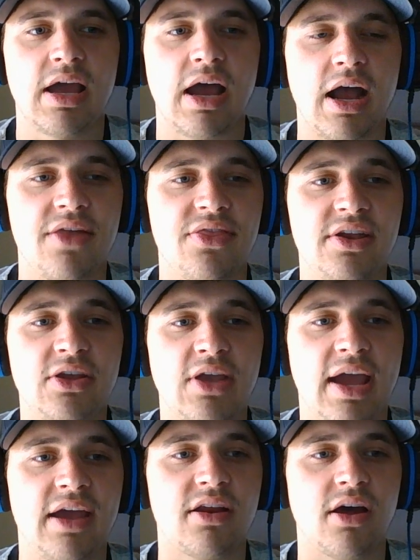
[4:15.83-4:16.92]
And then you
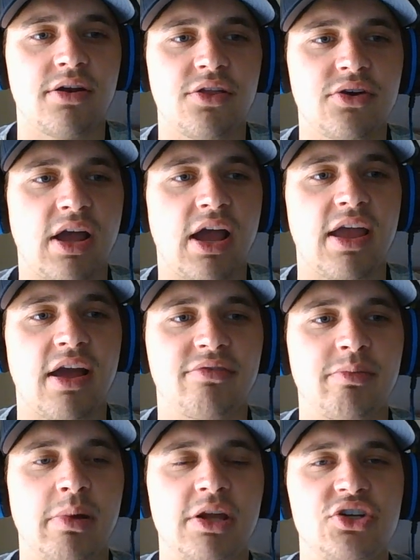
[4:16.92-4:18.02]
had another guy off
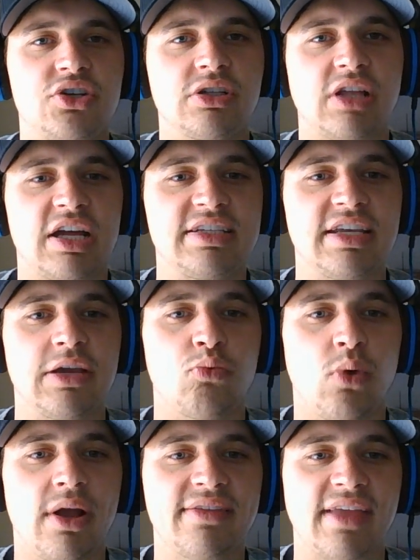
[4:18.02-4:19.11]
the bench, Delonte
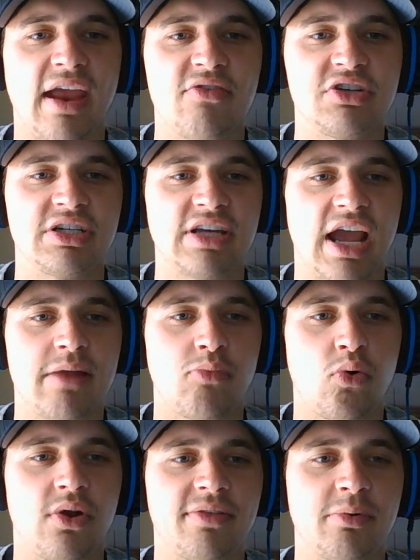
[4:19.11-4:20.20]
West, averaging 9
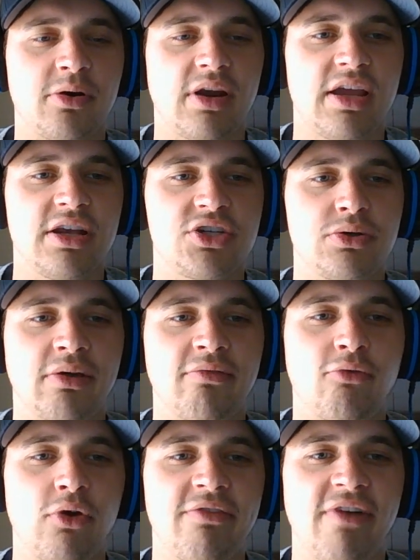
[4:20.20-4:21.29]
points per night, shooting
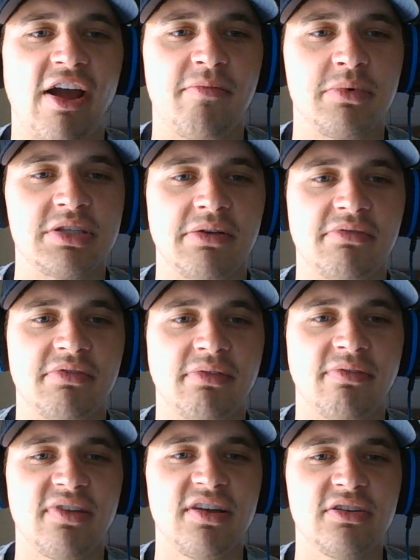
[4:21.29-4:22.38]
45% from the
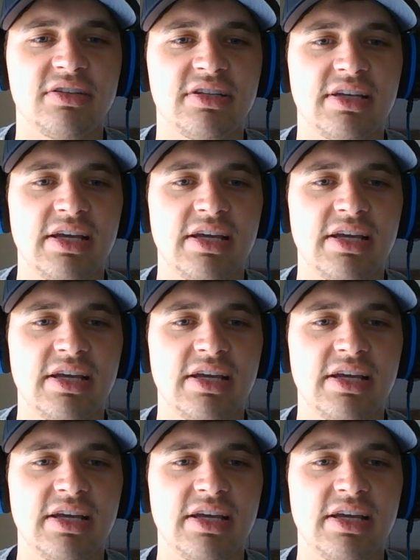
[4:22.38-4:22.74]
field.